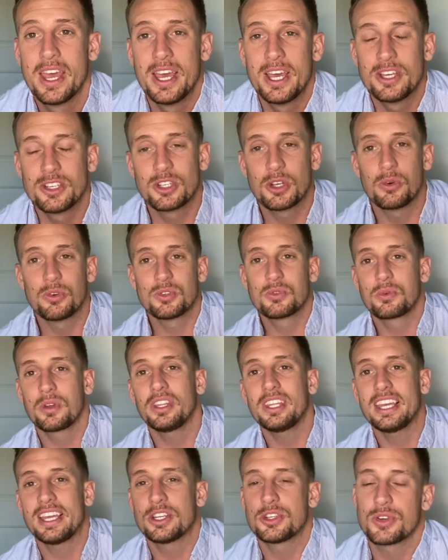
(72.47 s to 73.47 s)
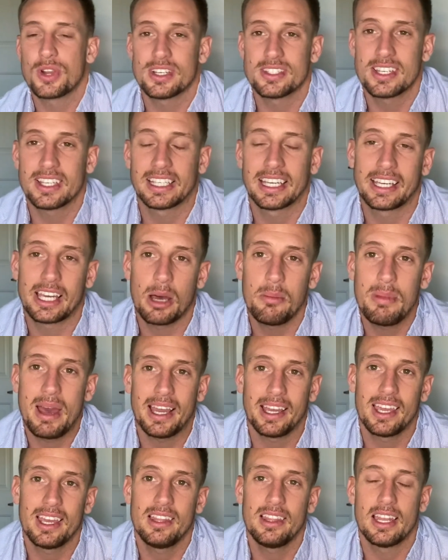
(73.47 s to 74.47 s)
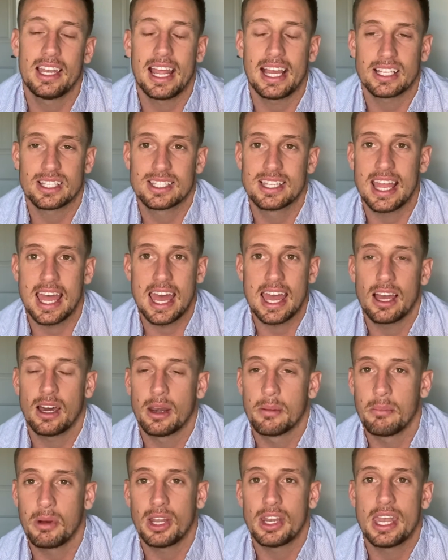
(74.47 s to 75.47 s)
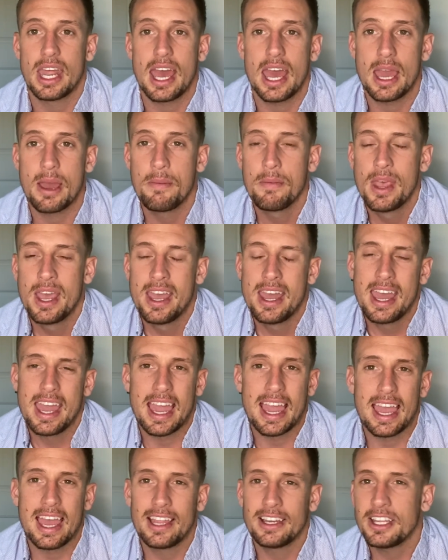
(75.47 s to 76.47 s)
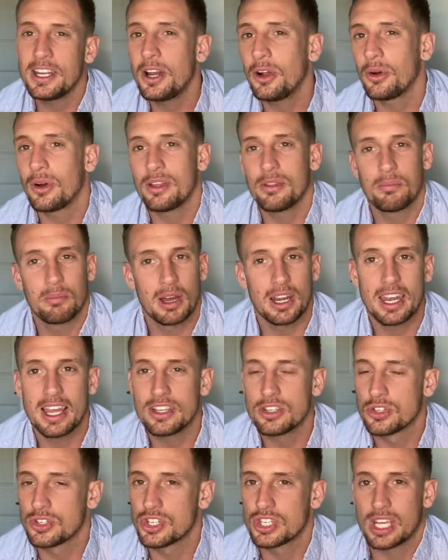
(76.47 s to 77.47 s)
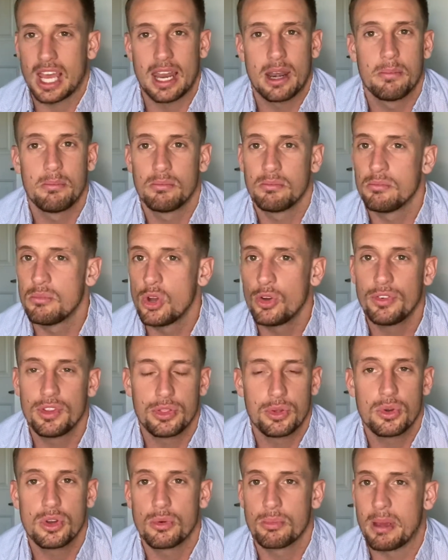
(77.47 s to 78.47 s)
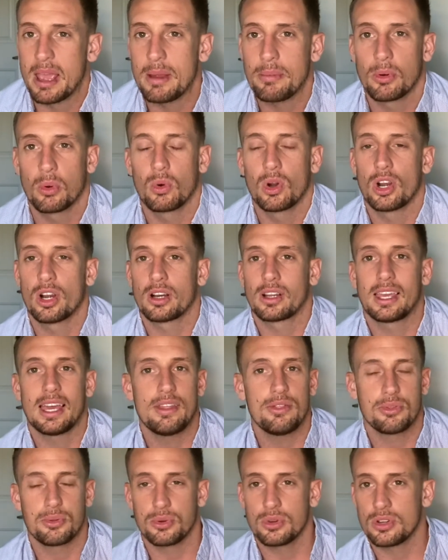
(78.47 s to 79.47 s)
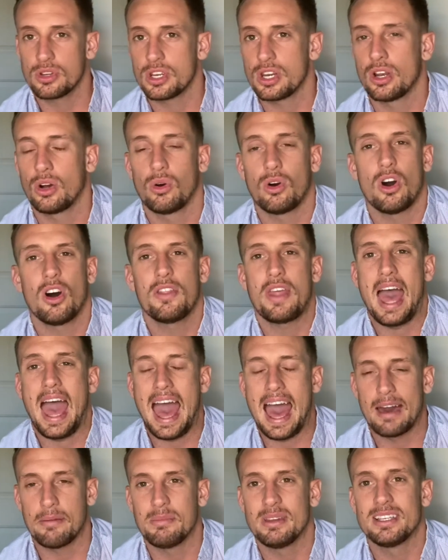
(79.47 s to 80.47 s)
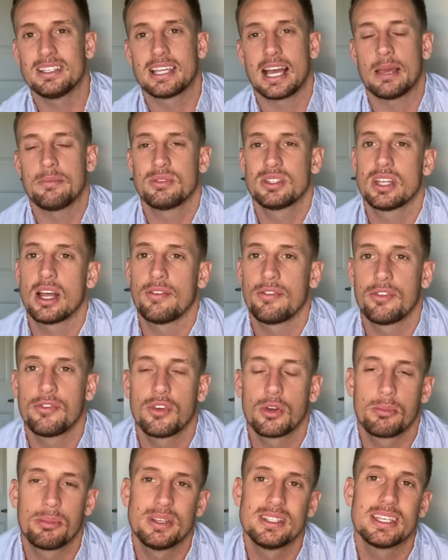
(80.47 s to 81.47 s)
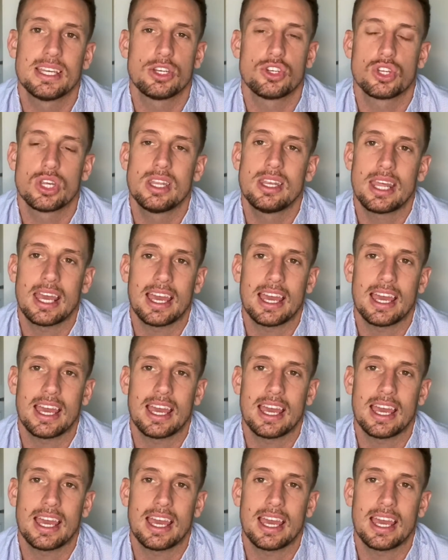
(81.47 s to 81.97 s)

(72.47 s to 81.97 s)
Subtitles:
So it was really interesting. I come back in the next day on a Monday and, in Mondays, you're just kind of moving through your paperwork, getting through, all the admin type stuff of your position.